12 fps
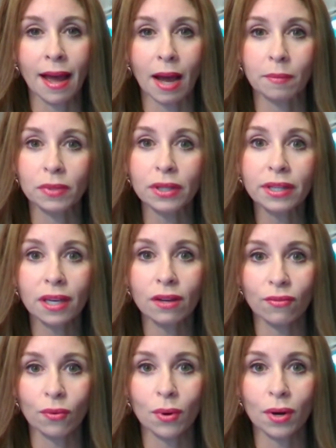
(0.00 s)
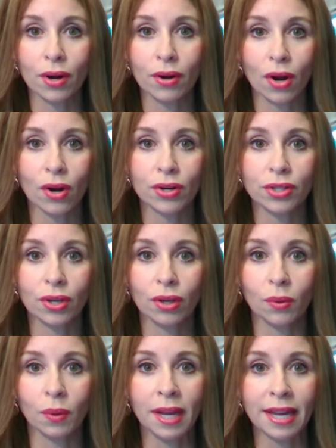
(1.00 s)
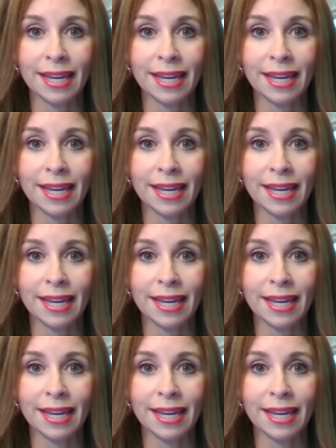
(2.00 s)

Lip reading: I'm looking for a nurse who